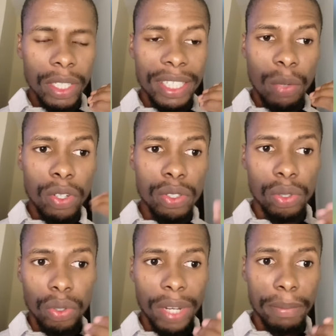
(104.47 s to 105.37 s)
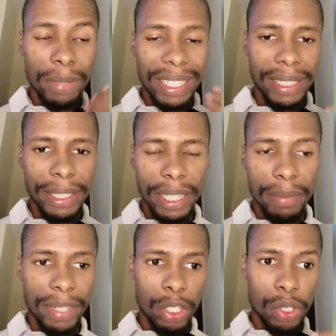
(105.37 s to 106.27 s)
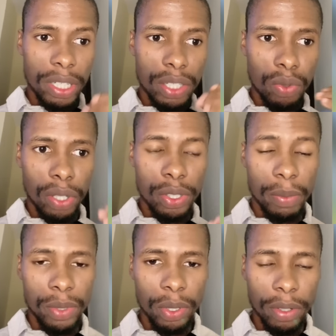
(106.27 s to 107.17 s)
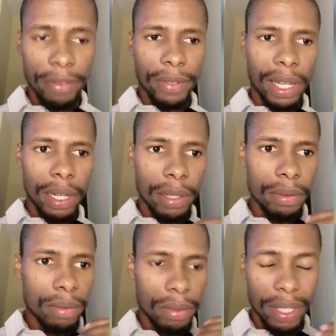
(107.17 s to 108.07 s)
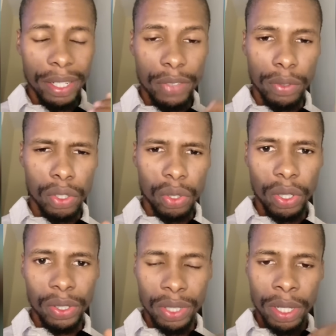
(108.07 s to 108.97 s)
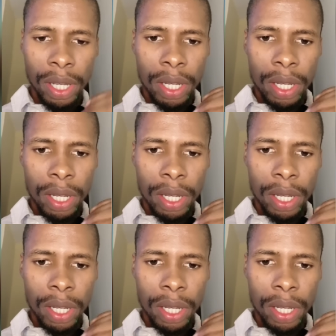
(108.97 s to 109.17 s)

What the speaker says: they want to go and play the game, they usually run some sort of test for drugs